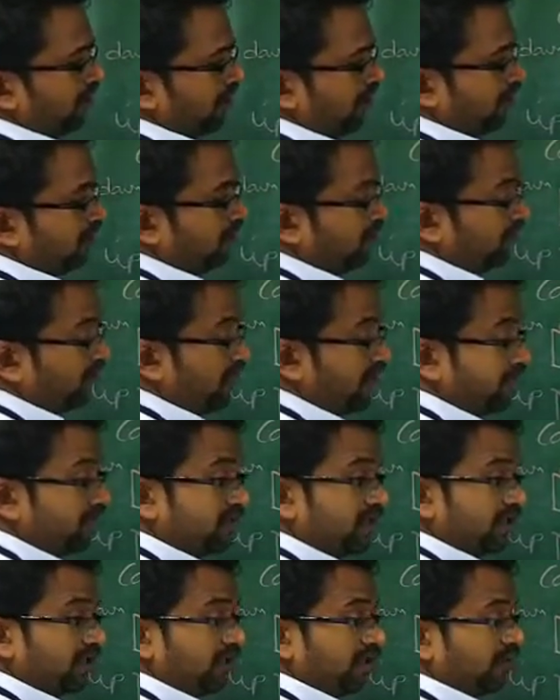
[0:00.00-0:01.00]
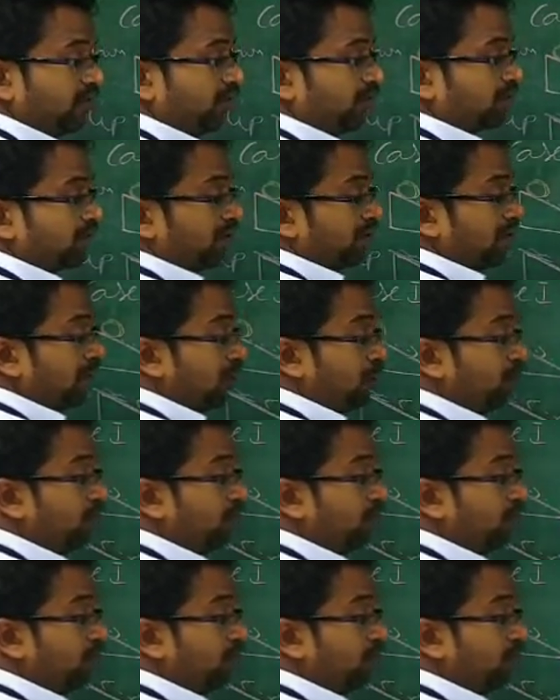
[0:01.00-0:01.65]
Uniform circular motion.